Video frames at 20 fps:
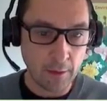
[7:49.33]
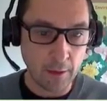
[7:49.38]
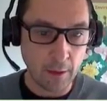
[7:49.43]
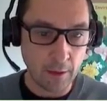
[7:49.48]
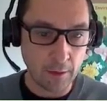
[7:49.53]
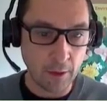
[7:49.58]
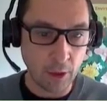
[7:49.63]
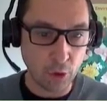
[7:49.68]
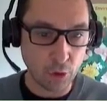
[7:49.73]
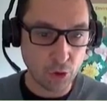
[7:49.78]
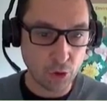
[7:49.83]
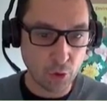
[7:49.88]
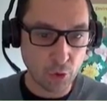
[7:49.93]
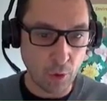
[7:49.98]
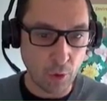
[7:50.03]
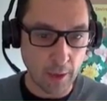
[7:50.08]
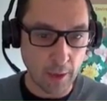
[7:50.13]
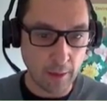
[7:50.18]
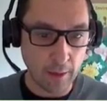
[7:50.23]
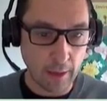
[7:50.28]
the, those
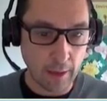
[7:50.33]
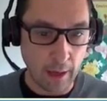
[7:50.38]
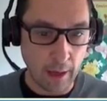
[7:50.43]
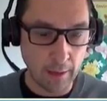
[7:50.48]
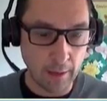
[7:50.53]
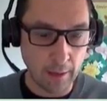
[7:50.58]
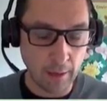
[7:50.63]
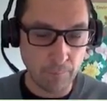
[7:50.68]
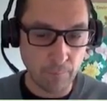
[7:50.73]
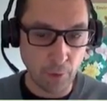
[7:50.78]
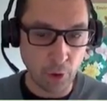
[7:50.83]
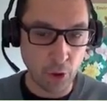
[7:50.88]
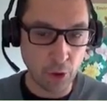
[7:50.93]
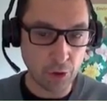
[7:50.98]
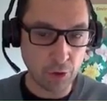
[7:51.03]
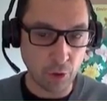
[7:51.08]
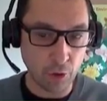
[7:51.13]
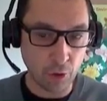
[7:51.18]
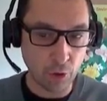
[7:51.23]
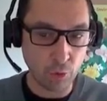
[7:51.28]
who are
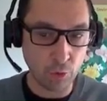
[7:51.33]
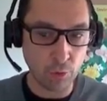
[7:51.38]
unemployed or